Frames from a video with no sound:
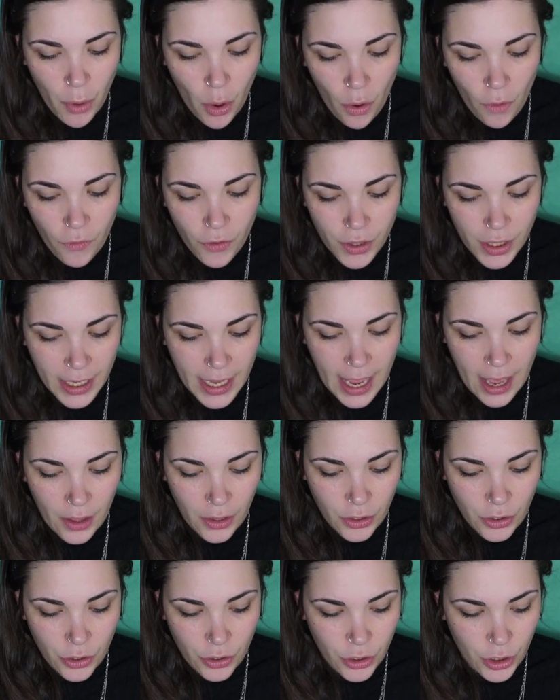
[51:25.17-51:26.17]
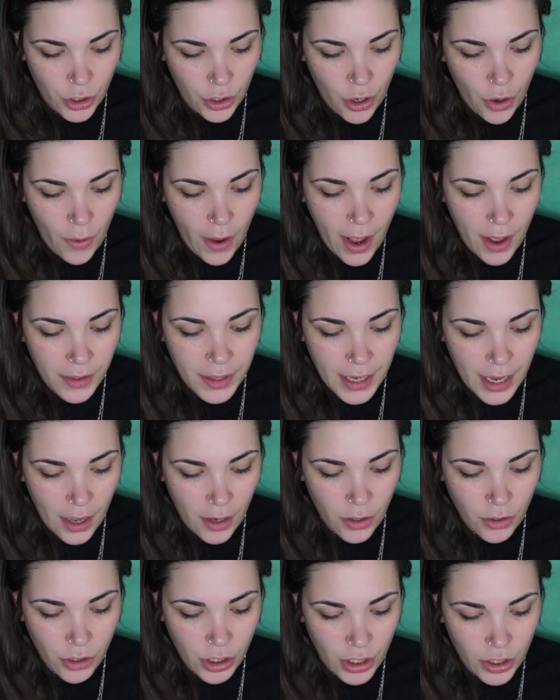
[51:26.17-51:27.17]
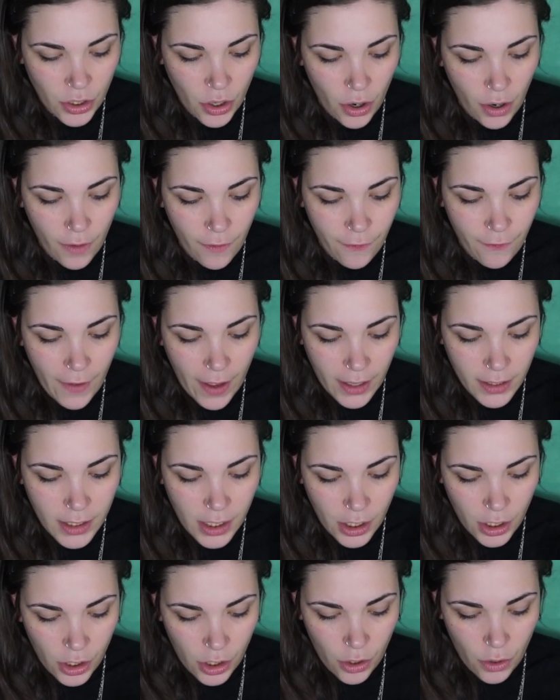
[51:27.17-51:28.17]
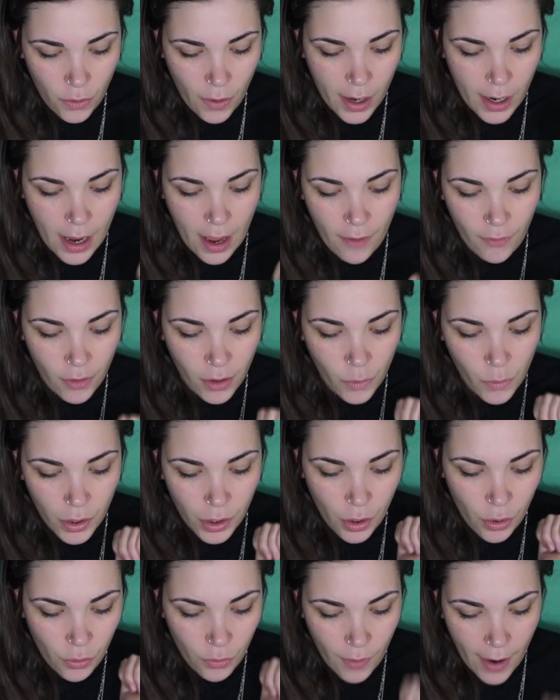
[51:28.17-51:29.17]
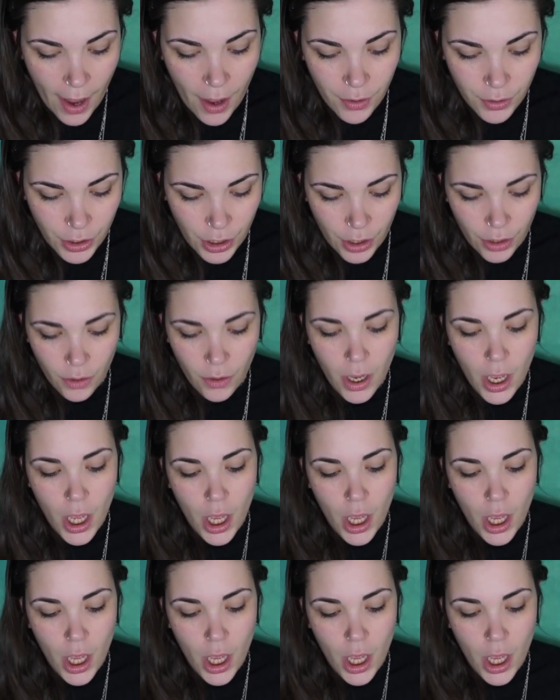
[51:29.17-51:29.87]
over the calendar to know how the energies are affecting you and everyone around you.